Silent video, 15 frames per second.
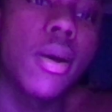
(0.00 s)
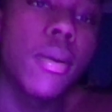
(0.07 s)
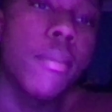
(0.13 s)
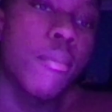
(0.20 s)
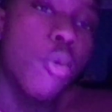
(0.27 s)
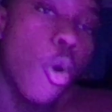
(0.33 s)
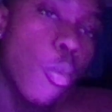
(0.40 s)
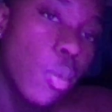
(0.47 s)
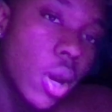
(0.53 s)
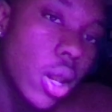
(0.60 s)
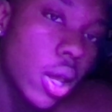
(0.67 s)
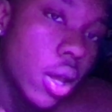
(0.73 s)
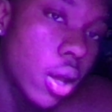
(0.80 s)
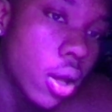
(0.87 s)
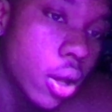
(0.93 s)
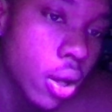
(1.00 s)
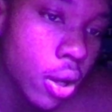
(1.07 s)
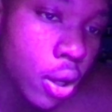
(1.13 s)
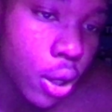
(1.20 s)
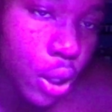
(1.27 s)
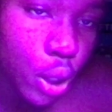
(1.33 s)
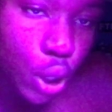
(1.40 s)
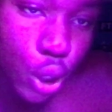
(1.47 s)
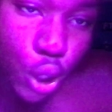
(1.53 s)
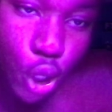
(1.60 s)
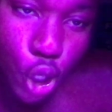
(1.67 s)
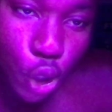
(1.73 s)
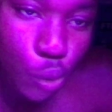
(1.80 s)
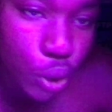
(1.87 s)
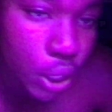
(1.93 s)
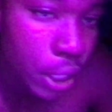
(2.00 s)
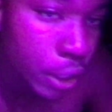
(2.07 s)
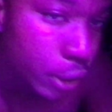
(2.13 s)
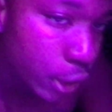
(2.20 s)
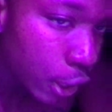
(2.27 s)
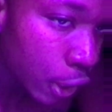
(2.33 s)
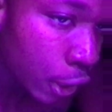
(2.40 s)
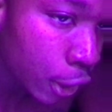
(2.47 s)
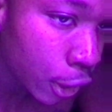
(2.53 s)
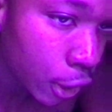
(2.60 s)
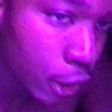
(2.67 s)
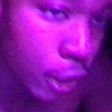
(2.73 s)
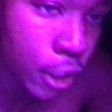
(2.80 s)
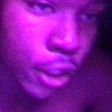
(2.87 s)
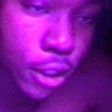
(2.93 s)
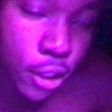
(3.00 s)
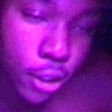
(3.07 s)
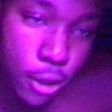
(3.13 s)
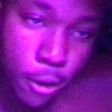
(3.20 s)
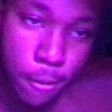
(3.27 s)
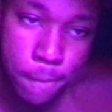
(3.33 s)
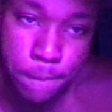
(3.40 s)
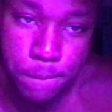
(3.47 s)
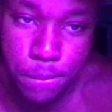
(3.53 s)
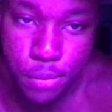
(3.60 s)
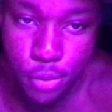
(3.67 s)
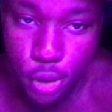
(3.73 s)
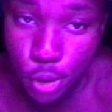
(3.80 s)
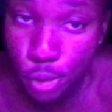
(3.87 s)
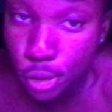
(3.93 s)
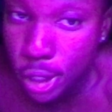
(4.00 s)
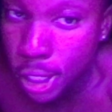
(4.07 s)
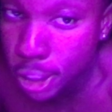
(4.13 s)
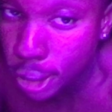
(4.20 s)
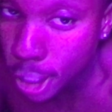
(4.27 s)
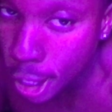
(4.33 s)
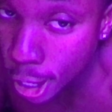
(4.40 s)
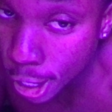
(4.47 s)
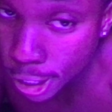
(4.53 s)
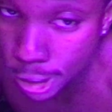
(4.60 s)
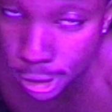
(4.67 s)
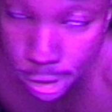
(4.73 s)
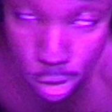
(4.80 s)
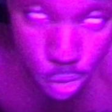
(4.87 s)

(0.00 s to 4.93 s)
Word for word: and probably go and hit the hay. Go and hit the hay so